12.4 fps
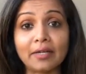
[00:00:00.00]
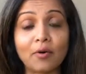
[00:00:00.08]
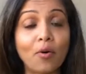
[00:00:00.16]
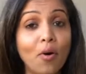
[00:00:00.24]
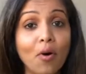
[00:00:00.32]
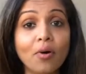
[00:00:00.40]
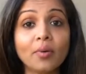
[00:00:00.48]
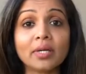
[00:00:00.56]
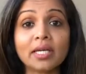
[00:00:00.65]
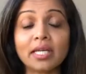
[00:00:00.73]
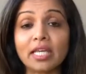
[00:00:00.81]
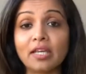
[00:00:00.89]
or
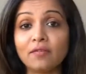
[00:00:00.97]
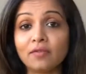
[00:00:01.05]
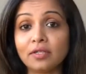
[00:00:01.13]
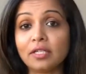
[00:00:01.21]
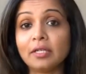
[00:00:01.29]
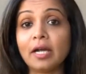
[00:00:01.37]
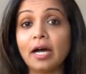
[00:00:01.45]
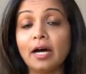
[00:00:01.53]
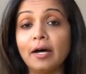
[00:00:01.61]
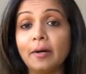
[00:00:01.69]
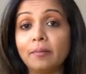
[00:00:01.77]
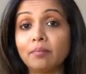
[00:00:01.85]
even
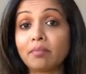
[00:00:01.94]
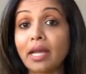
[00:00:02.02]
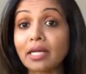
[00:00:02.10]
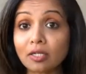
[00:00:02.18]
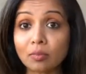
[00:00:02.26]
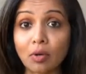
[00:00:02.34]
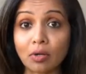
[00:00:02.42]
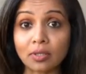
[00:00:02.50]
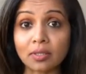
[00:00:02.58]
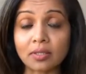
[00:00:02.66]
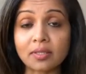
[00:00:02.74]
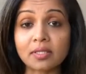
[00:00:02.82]
metal
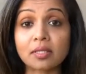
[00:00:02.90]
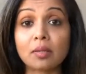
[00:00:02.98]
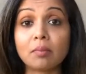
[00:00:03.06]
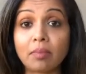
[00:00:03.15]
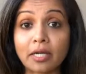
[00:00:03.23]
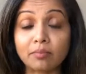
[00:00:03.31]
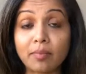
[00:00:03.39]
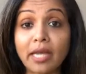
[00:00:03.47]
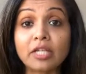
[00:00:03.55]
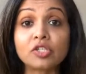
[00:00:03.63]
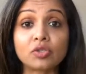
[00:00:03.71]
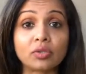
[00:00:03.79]
bottles, but
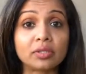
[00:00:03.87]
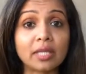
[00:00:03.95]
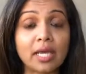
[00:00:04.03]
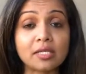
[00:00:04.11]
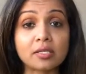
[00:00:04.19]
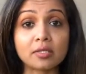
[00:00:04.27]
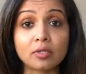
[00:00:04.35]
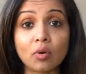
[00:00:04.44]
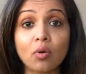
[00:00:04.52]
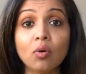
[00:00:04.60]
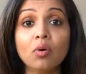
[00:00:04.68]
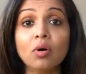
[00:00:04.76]
make sure there is
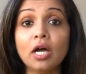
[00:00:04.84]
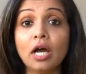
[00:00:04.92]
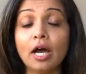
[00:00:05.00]
no